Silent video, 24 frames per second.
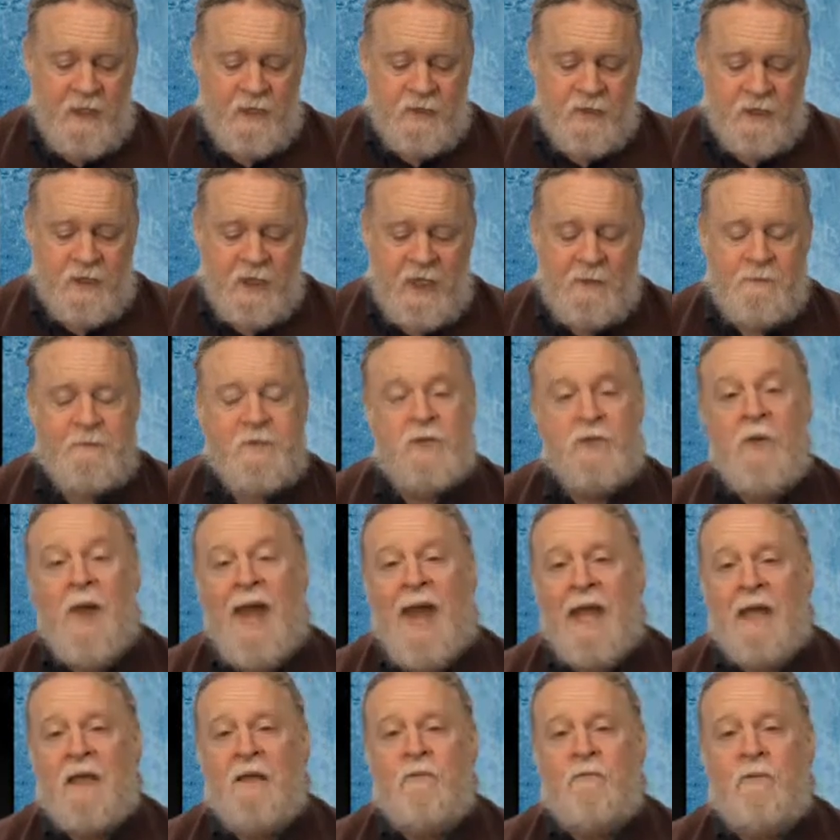to keep
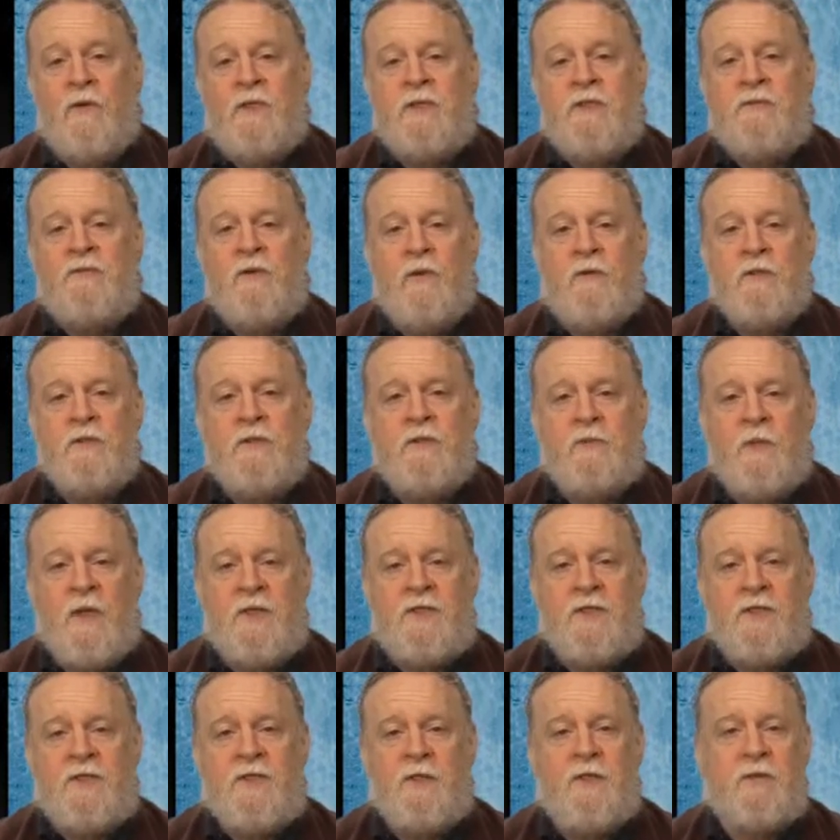track of which voters
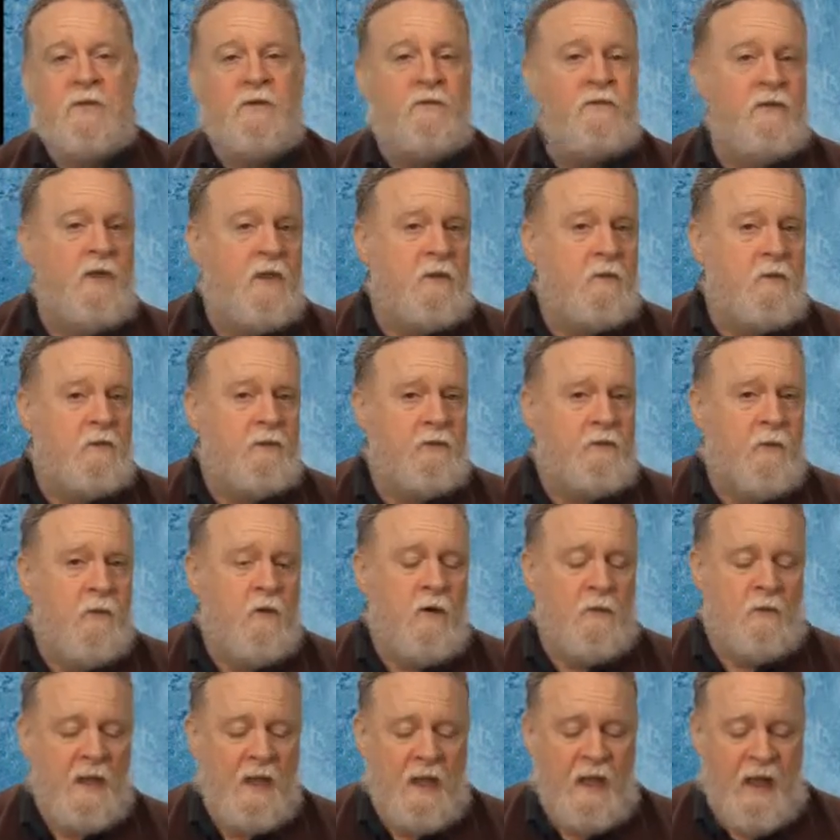register with the federal
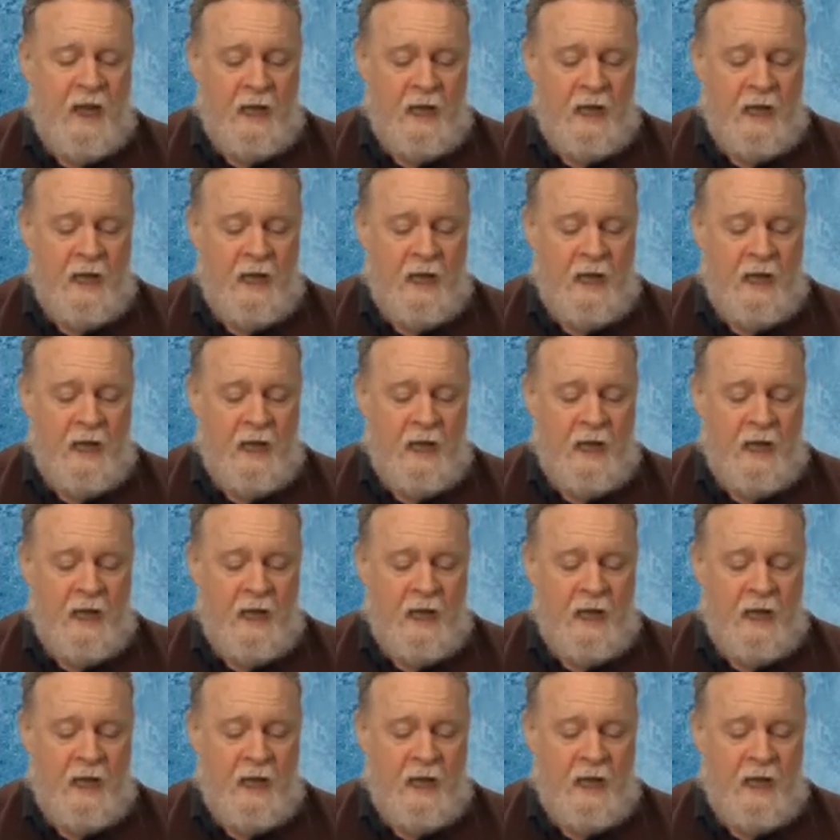form